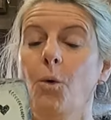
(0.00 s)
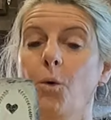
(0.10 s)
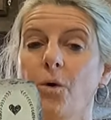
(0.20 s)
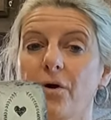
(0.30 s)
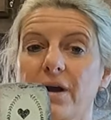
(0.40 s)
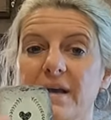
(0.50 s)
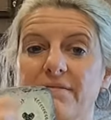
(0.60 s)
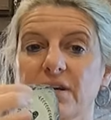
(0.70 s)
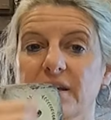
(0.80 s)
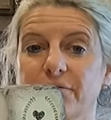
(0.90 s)
Or
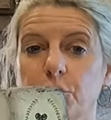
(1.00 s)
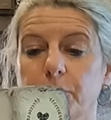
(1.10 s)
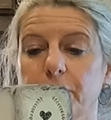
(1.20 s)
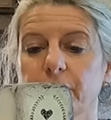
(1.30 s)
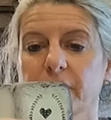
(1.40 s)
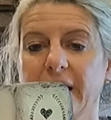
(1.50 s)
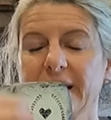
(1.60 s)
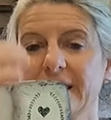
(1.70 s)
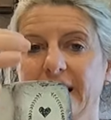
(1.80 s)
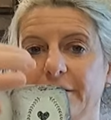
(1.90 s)
even if you put
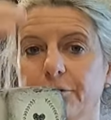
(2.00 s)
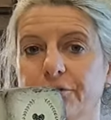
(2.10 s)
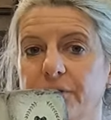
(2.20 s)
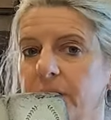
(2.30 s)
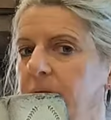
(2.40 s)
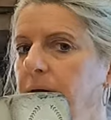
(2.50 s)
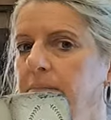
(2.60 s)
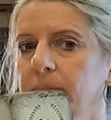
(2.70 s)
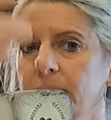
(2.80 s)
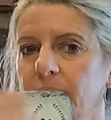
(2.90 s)
like letters on
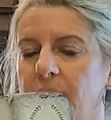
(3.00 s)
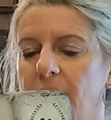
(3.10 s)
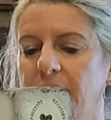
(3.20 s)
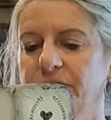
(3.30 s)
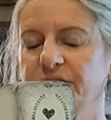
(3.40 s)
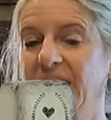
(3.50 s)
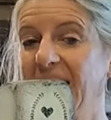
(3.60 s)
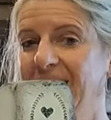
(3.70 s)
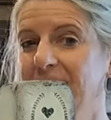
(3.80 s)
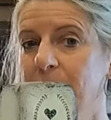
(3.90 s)
them and
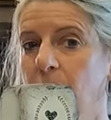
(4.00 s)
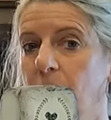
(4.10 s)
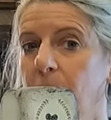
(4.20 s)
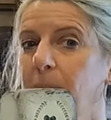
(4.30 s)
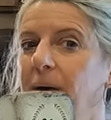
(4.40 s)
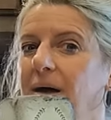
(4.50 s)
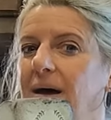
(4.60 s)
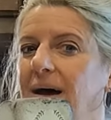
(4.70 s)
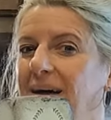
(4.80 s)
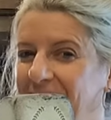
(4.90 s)
stack them up,
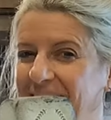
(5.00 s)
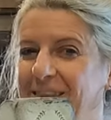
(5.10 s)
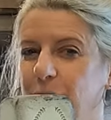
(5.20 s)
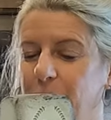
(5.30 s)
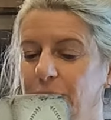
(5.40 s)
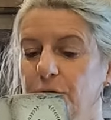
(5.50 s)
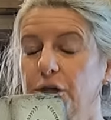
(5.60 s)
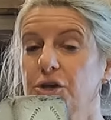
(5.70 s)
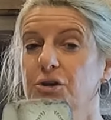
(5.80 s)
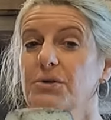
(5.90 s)
I think it would be
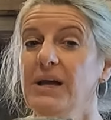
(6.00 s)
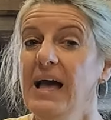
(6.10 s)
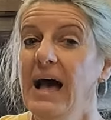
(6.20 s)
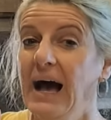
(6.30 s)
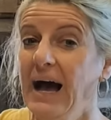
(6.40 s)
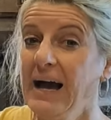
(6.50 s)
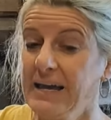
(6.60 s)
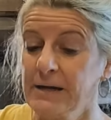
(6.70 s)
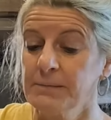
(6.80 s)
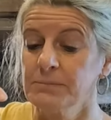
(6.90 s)
really cute. I
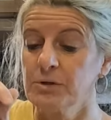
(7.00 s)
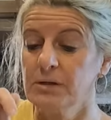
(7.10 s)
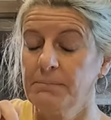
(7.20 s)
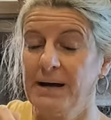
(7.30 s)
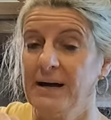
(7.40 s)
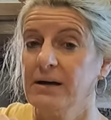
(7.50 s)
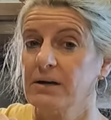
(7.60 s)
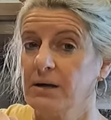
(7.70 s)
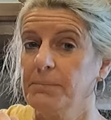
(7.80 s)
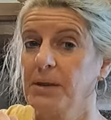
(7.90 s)
am gonna buy a
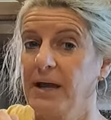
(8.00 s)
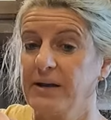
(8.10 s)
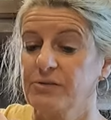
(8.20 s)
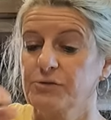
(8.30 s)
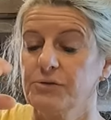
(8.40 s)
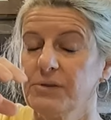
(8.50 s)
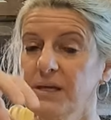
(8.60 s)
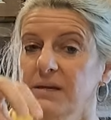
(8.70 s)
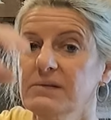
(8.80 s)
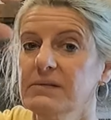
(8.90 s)
couple of extra of
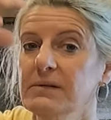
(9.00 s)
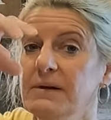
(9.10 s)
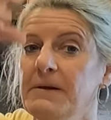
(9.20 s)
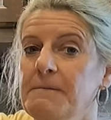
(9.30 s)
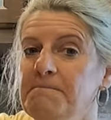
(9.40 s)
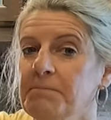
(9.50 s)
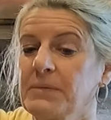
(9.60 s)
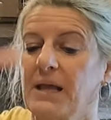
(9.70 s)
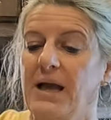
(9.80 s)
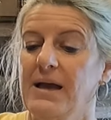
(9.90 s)
these
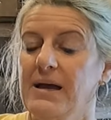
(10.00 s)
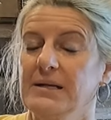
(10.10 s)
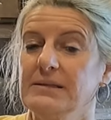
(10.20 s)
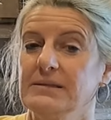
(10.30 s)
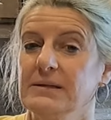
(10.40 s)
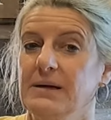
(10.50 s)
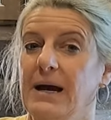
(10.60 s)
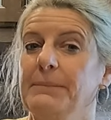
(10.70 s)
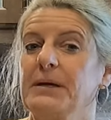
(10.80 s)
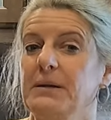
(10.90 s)
and
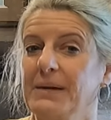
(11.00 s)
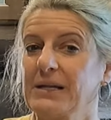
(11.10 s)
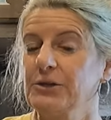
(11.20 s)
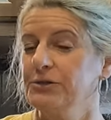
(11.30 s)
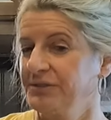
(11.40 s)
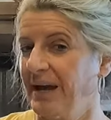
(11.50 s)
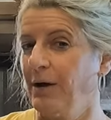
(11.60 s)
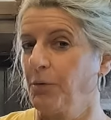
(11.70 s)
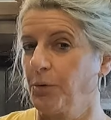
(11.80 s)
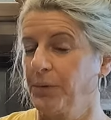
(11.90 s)
I'm gonna make a little
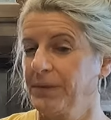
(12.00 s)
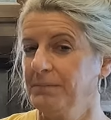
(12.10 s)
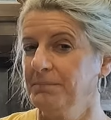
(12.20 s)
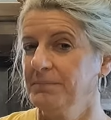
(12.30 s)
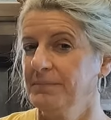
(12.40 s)
tower with them.